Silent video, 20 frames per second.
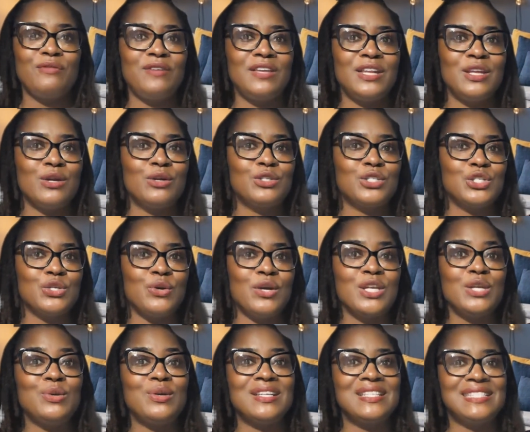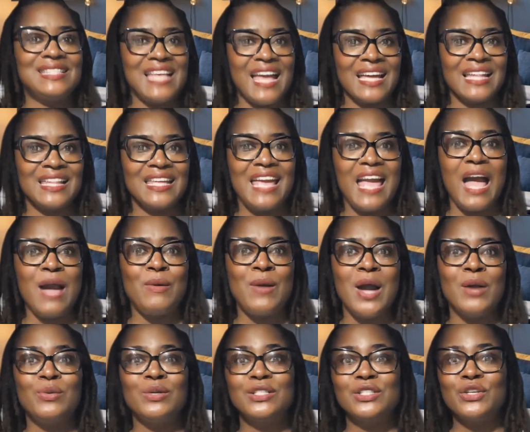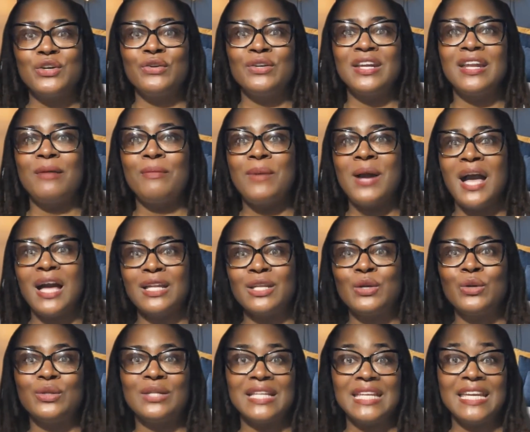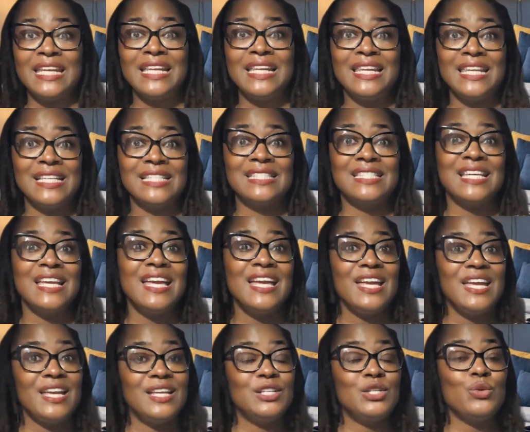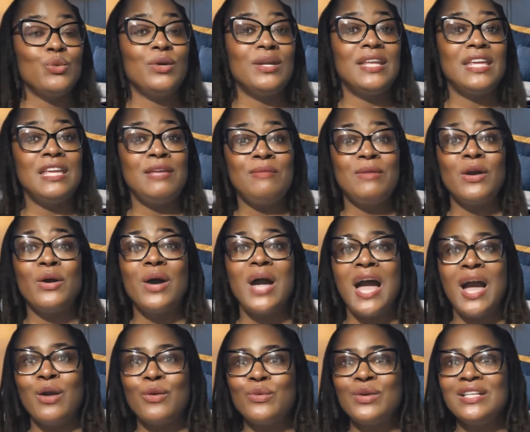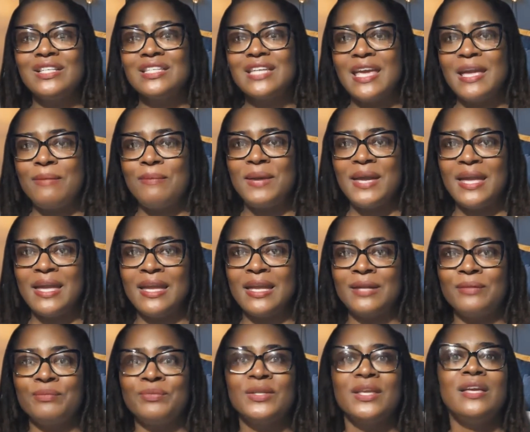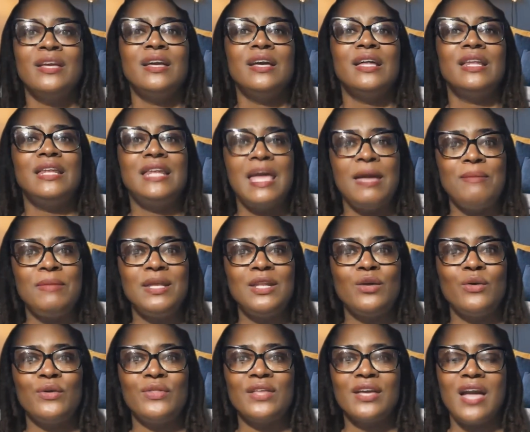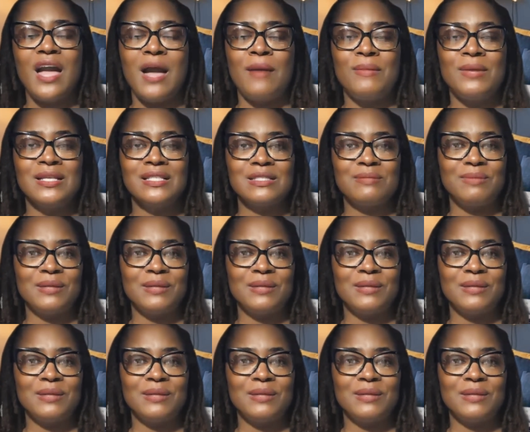video showing you exactly how I would turn an Apollo lead list into an email outreach campaign, let me know in the comments